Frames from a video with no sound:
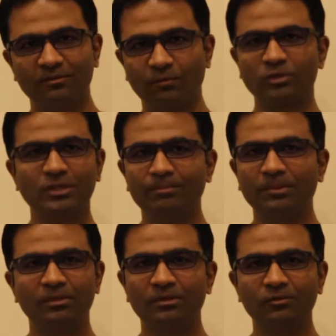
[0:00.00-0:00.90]
for
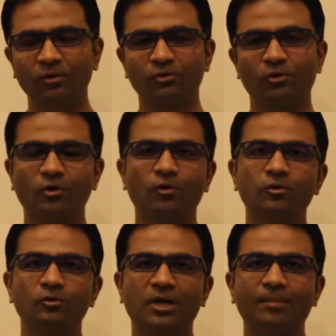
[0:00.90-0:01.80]
example, you're
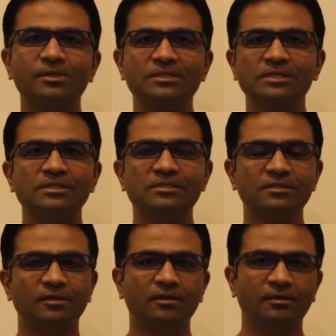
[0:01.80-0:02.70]
talking to the after sales